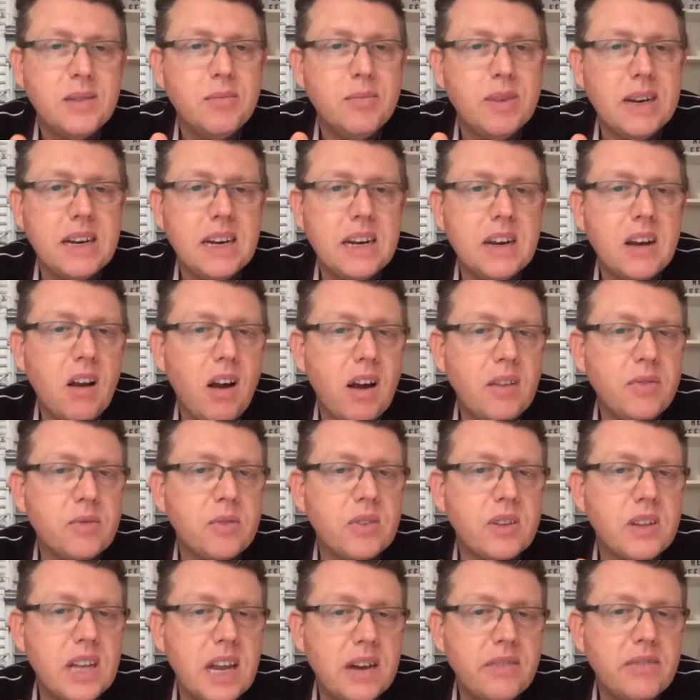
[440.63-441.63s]
meaning life
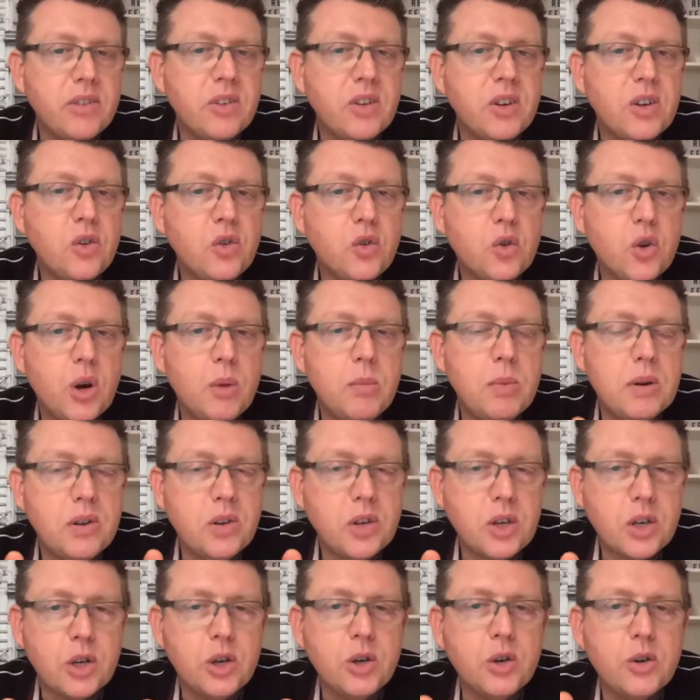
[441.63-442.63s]
was never as enjoyable
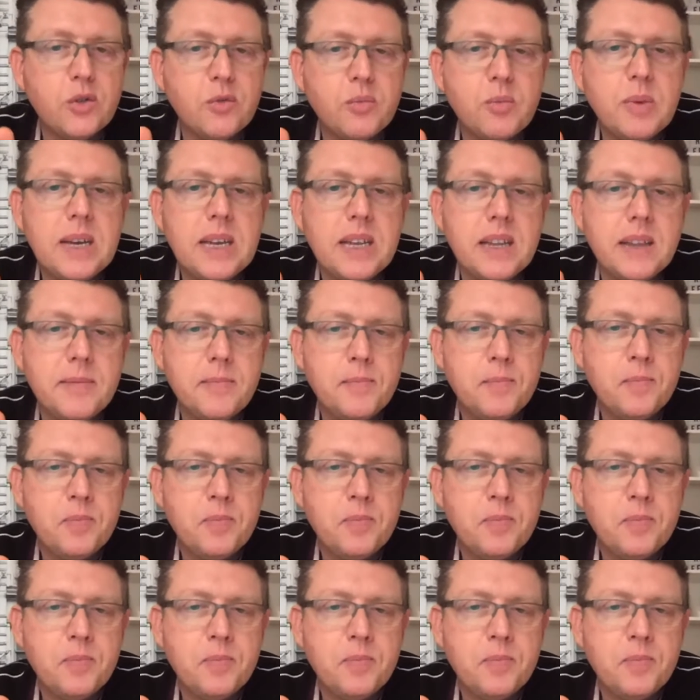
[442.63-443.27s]
as it could have been.